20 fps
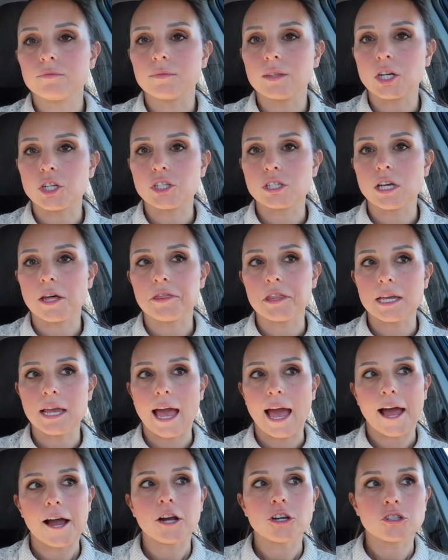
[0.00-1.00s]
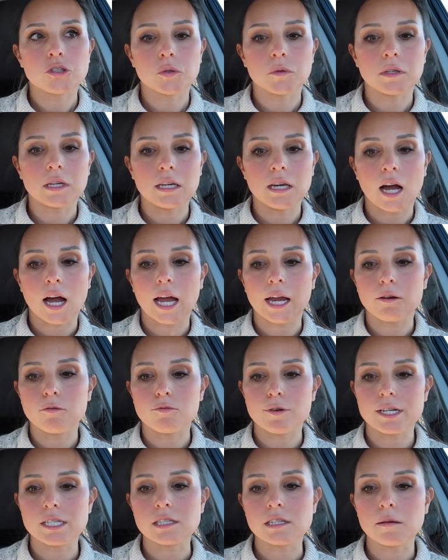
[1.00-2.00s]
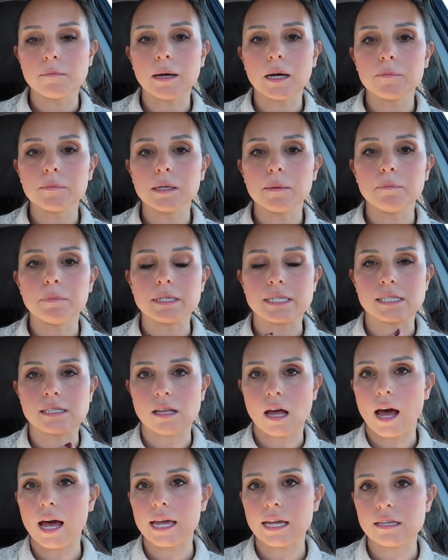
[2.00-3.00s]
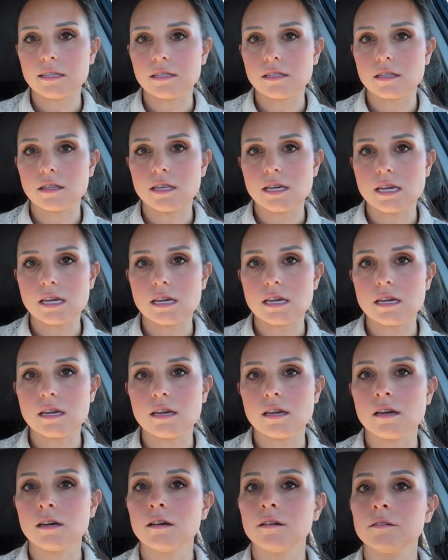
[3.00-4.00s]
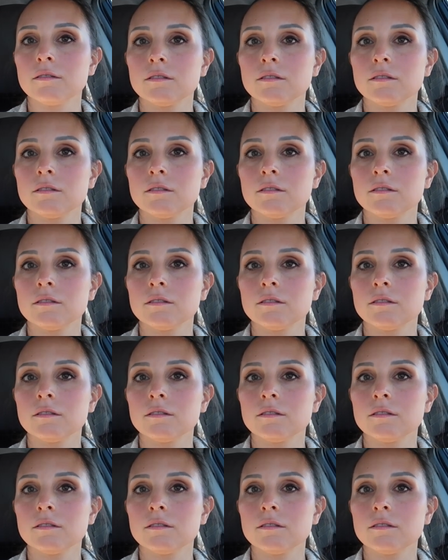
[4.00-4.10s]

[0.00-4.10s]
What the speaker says: there's nothing actually high risk about me besides the,